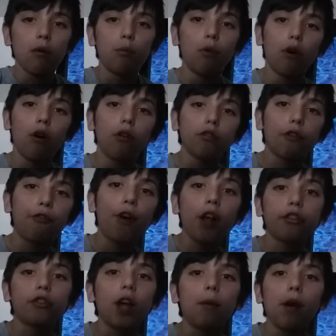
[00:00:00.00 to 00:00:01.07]
the
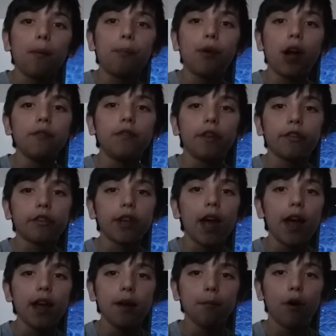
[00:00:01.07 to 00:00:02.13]
first time I played this
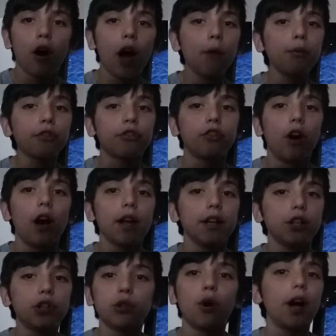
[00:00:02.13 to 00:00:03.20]
game, I was
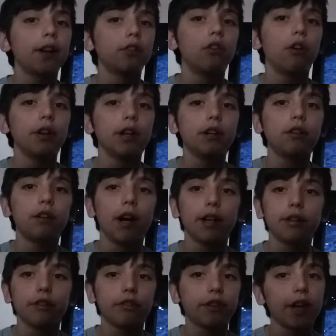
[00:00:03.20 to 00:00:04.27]
dying quite a lot in
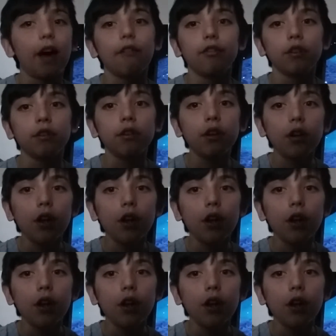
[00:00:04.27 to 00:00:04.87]
Clanker's Cavern.